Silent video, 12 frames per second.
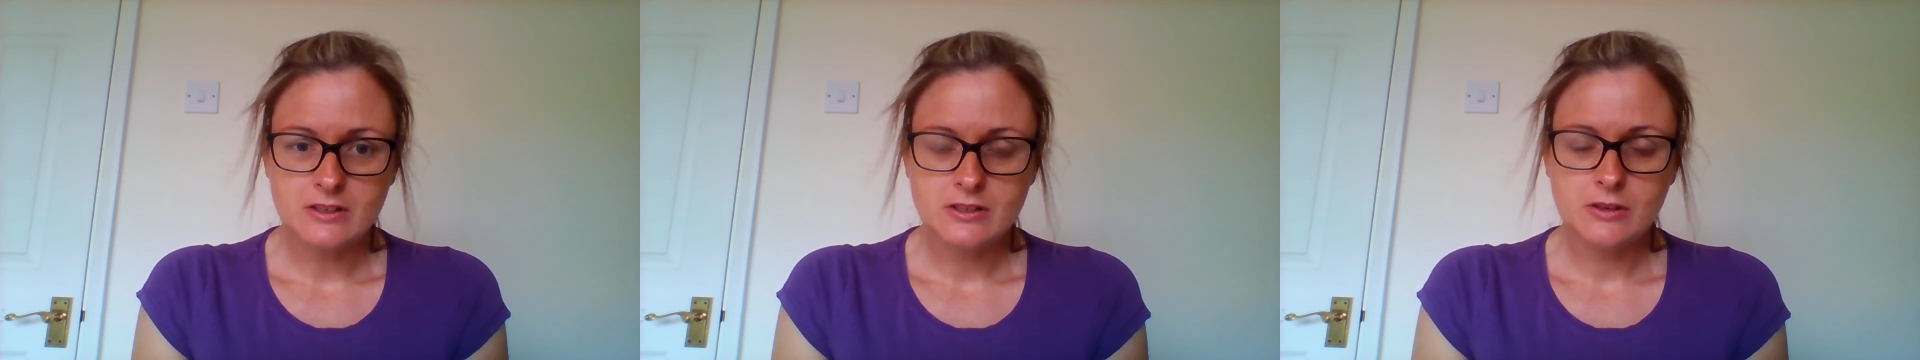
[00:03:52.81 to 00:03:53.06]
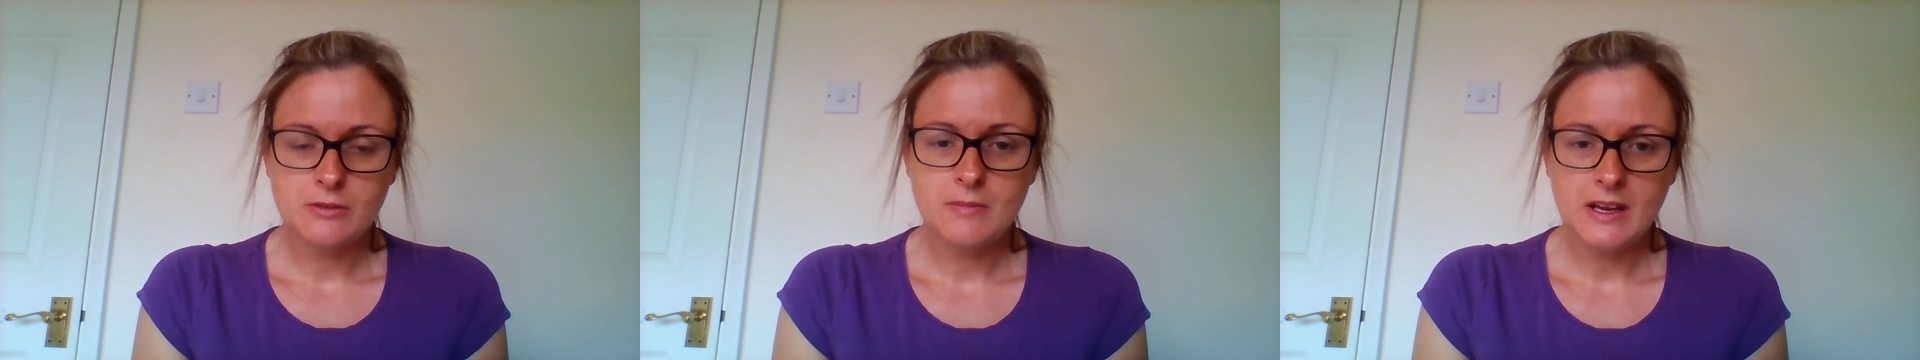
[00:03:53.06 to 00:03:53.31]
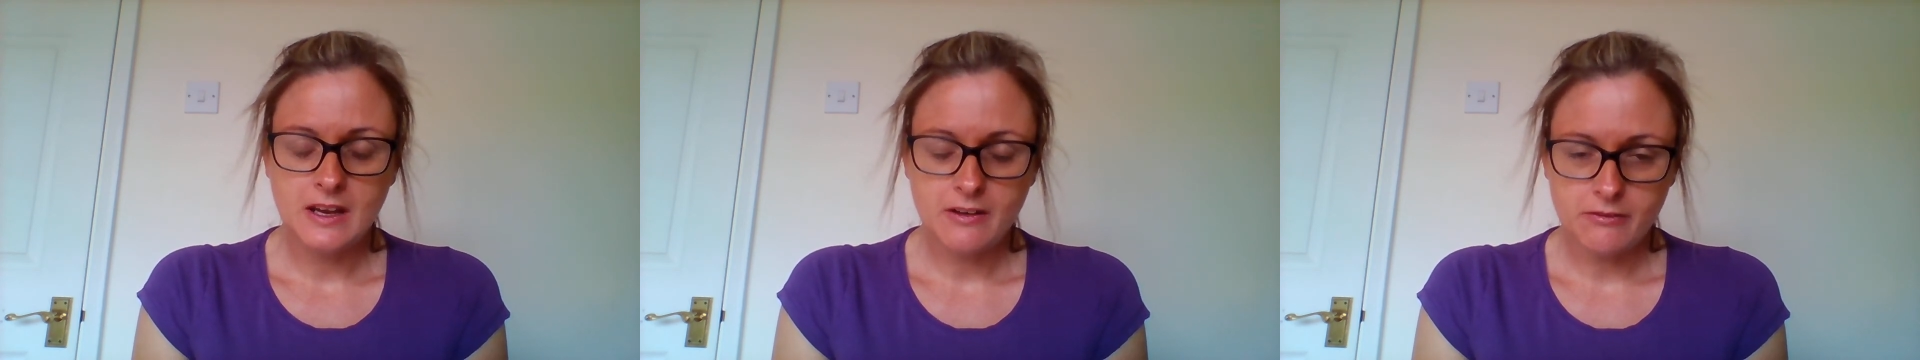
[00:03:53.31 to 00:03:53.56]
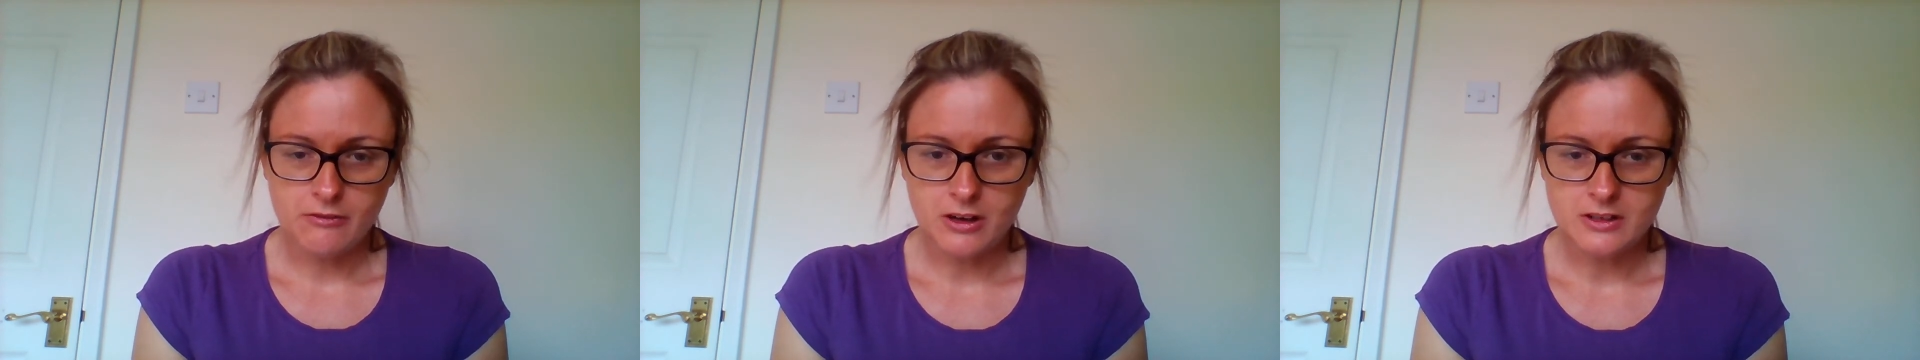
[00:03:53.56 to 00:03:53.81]
to many
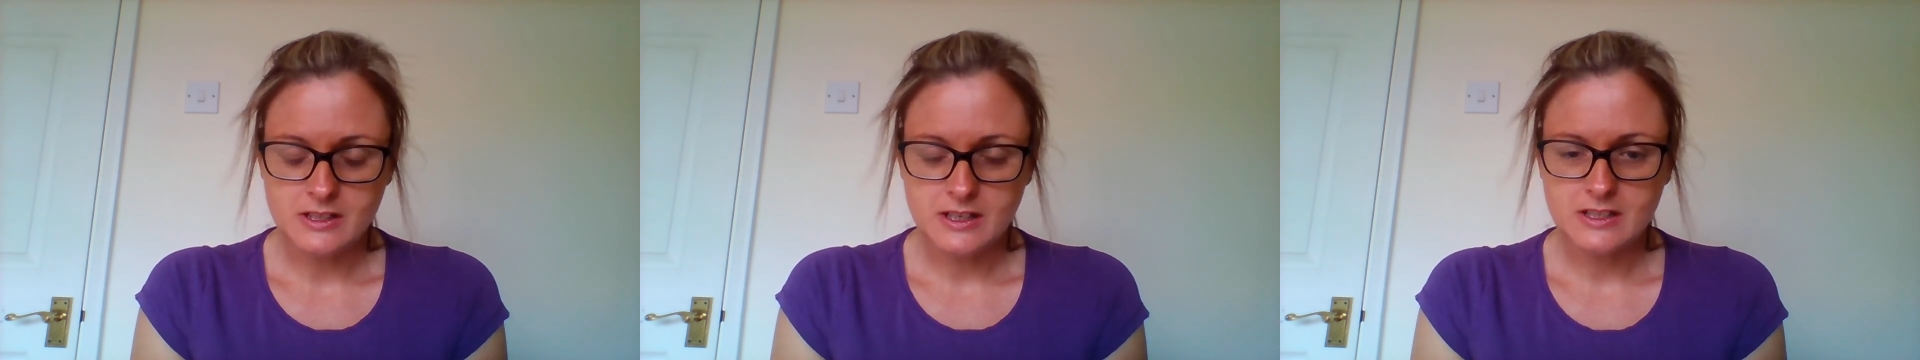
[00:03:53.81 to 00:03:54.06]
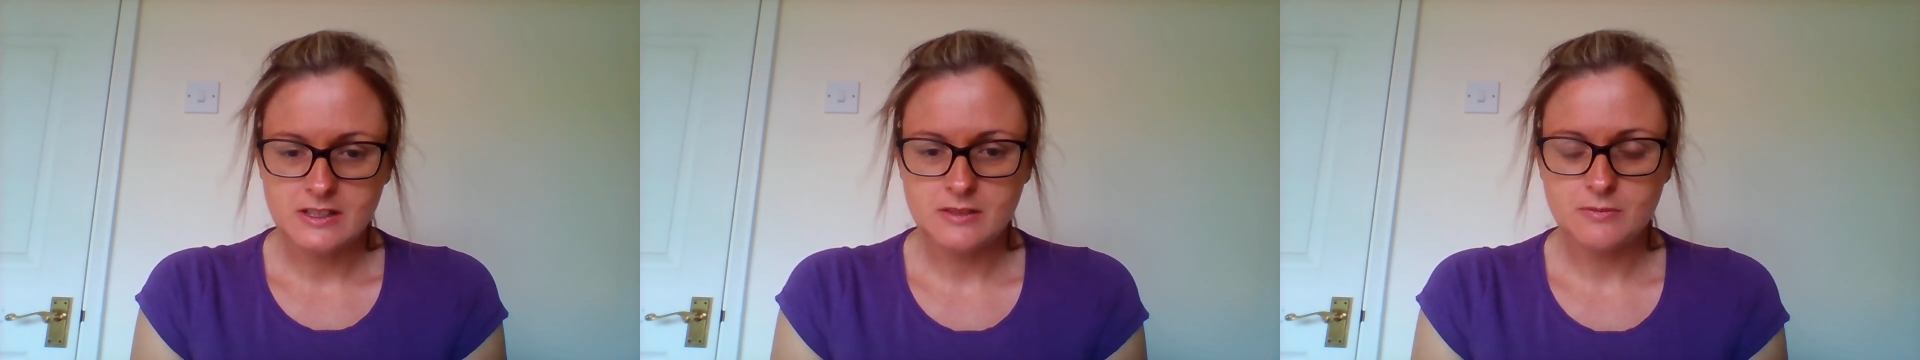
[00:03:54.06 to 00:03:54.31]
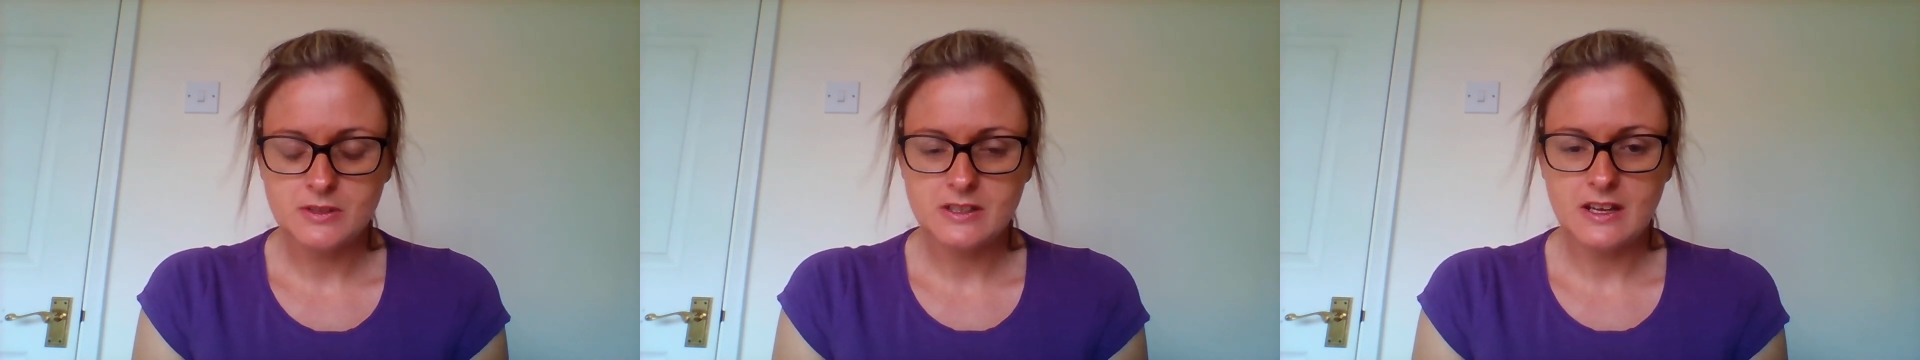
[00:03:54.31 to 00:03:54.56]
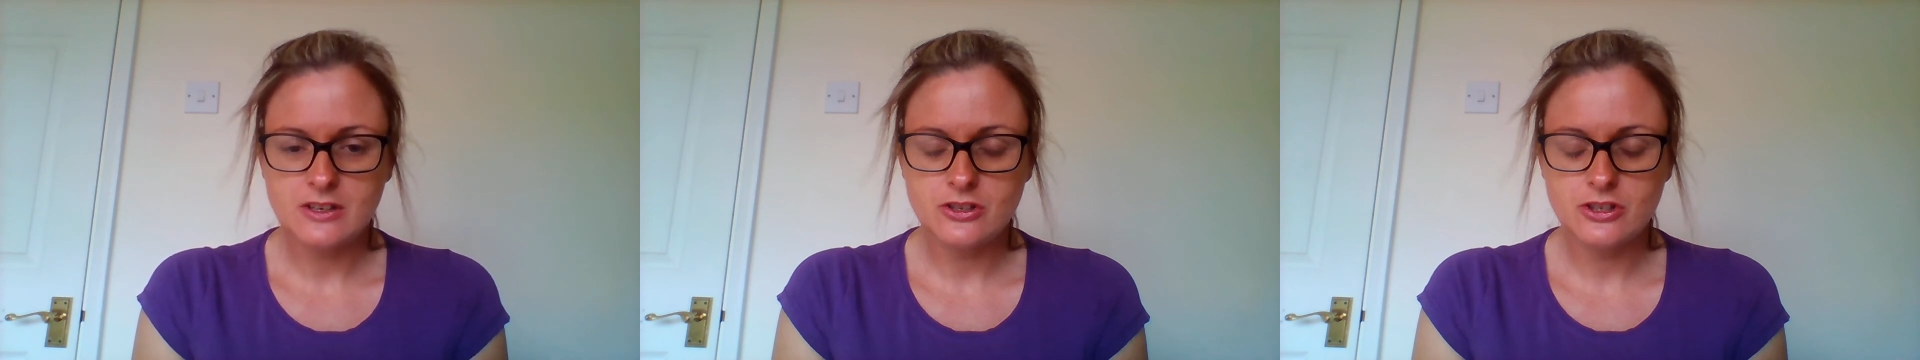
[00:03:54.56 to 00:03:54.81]
other artists was
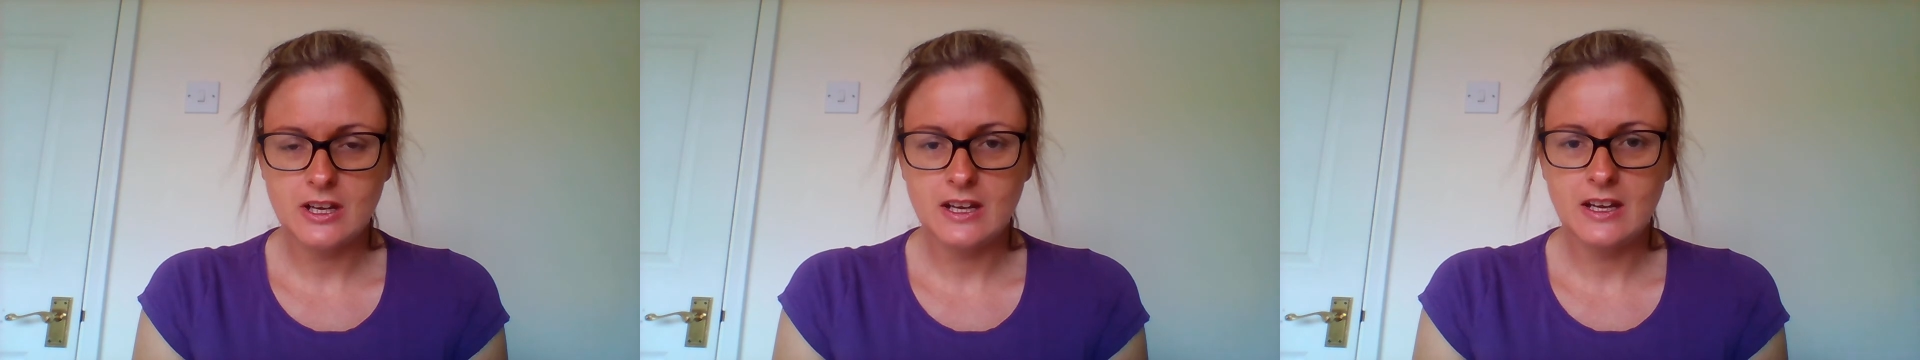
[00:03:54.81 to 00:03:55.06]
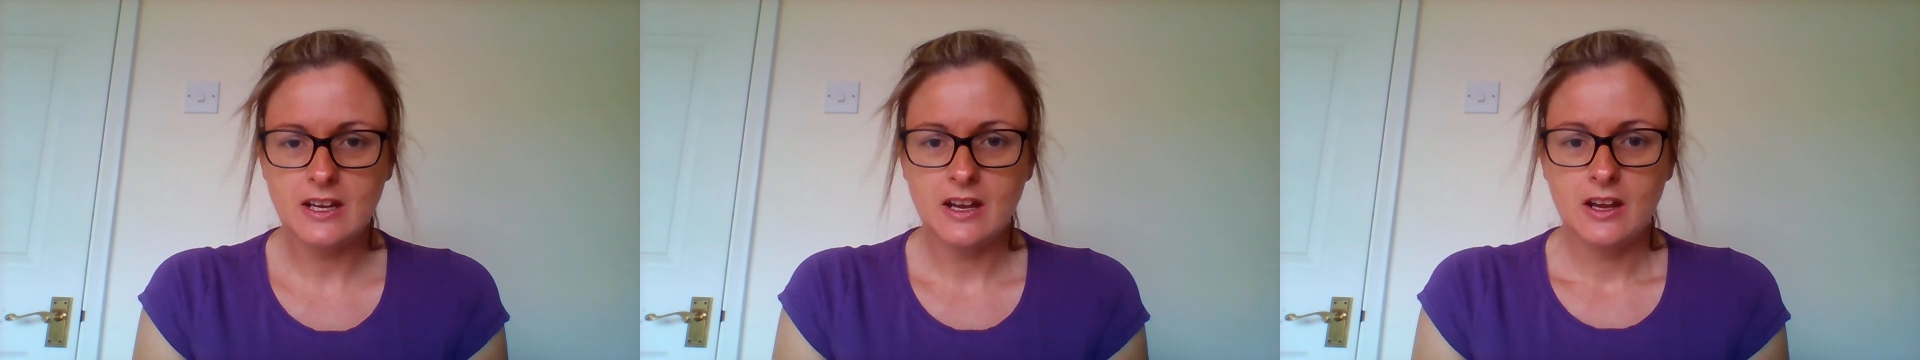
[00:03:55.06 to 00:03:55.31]
that she